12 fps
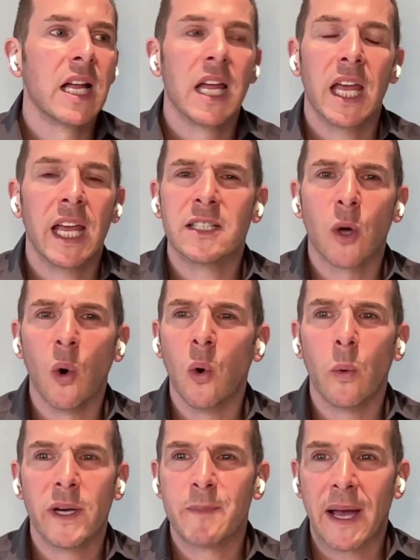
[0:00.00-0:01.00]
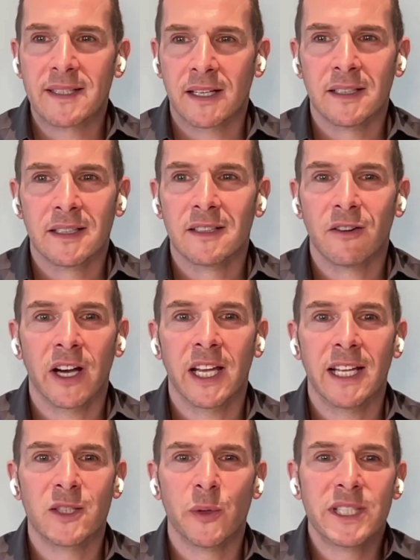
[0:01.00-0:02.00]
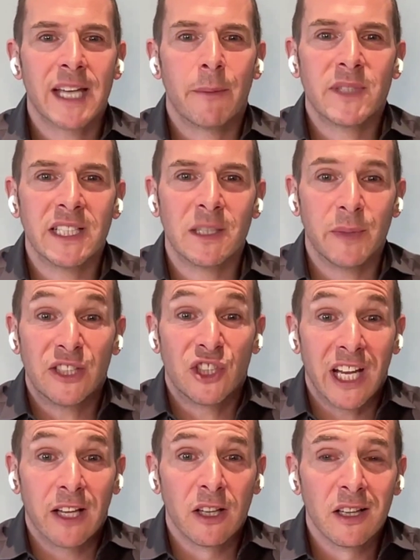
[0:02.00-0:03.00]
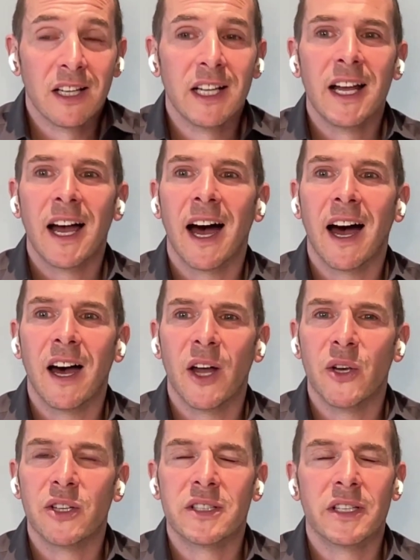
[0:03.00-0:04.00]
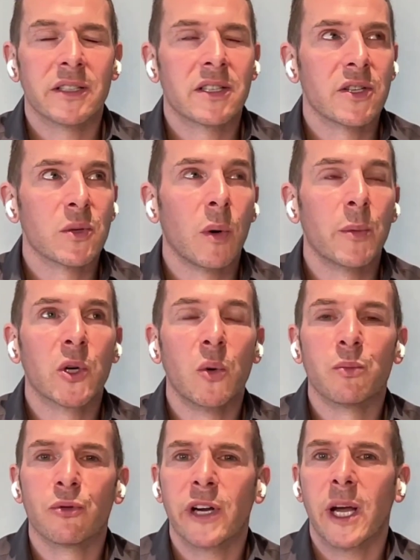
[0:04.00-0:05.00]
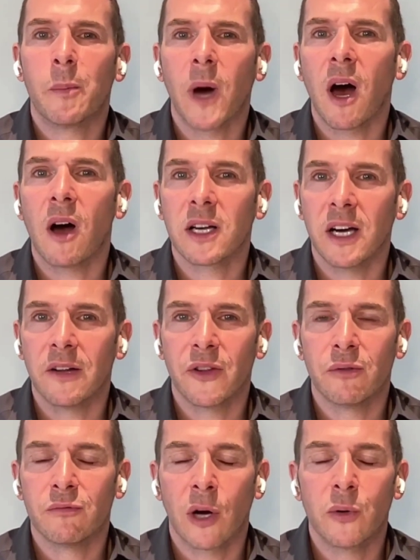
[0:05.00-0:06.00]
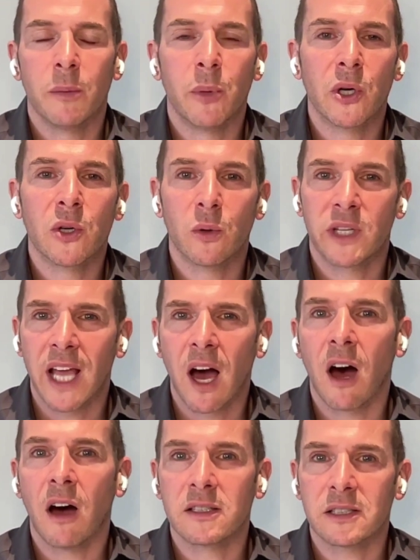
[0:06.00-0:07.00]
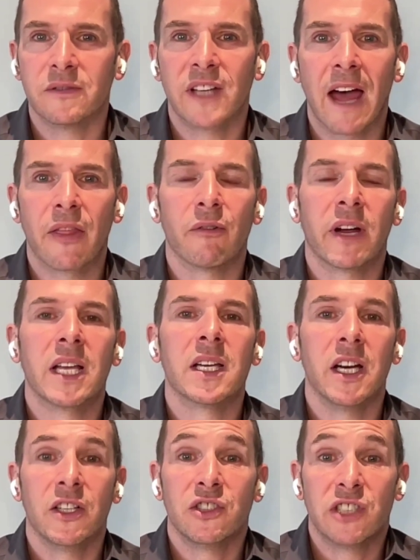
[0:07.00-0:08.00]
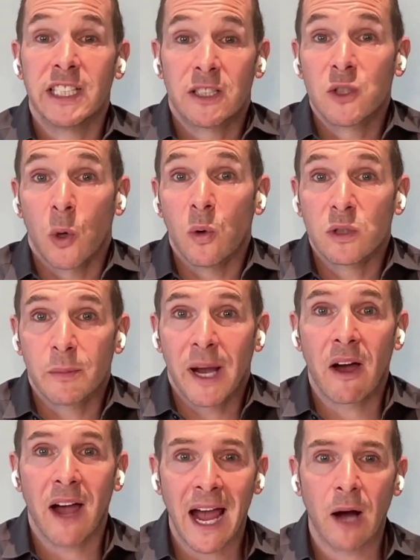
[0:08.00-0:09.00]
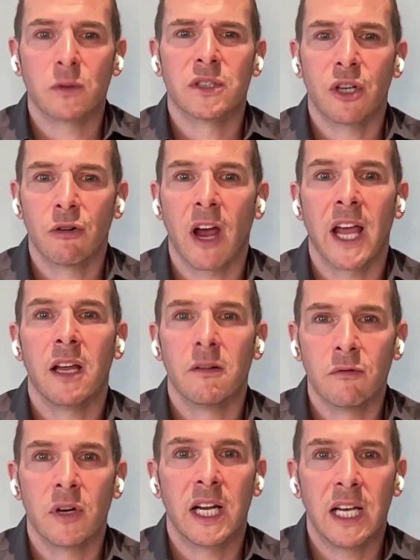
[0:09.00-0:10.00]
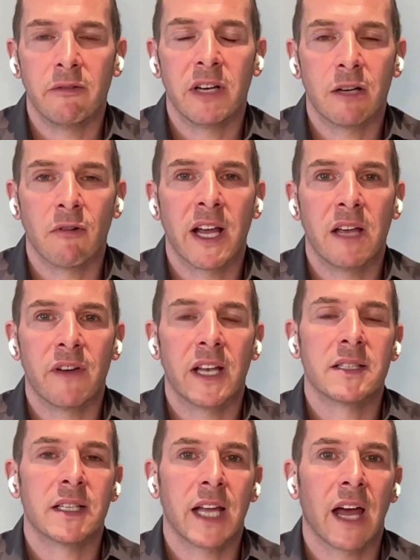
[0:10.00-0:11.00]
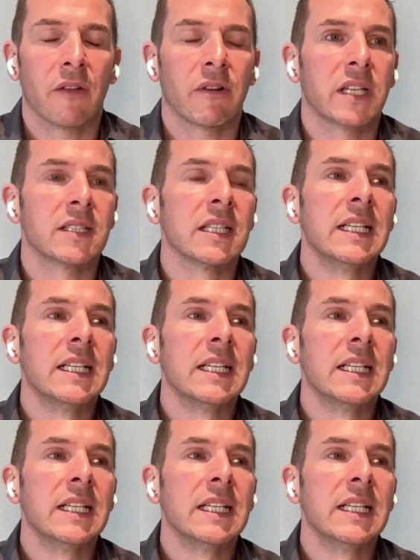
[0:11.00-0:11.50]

It's always better, right? It's always tempting to be chill. And there's a woman called Priya Parker that wrote a book called The Art of Gathering. And she talks about how to create really, really great events and gatherings.